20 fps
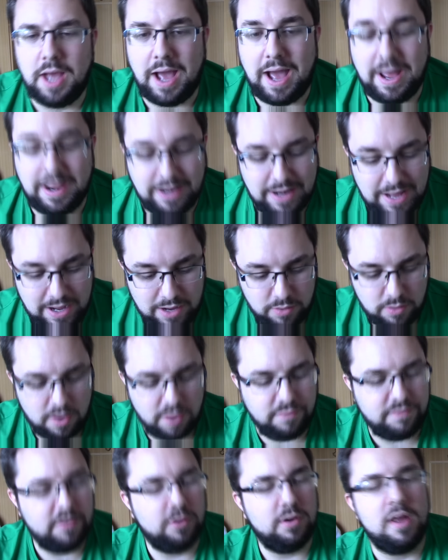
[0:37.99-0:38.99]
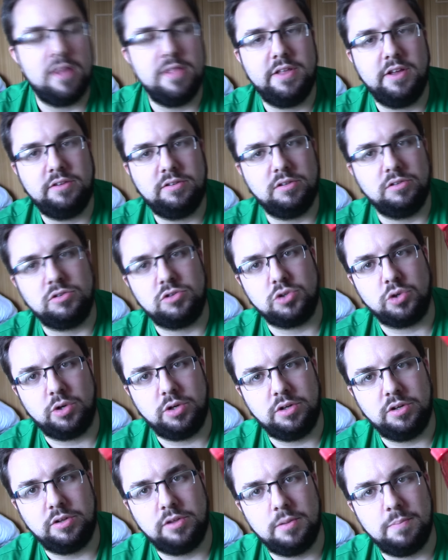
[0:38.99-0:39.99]
And now I feel like this has
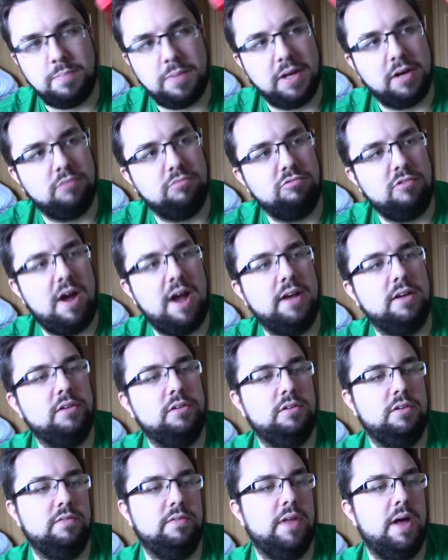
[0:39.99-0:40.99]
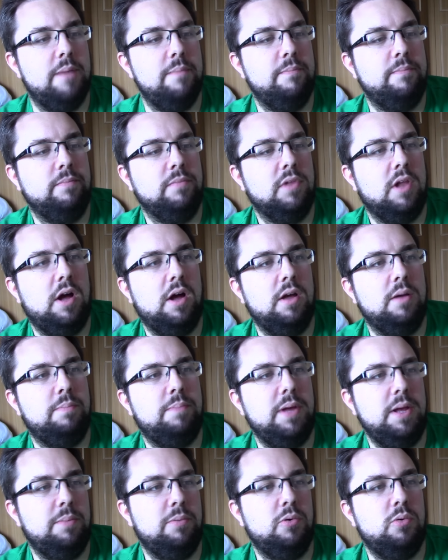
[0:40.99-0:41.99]
joined the big ranks of them. Like,
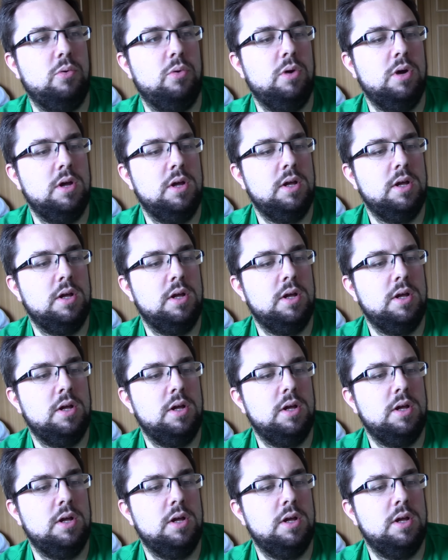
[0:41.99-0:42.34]
people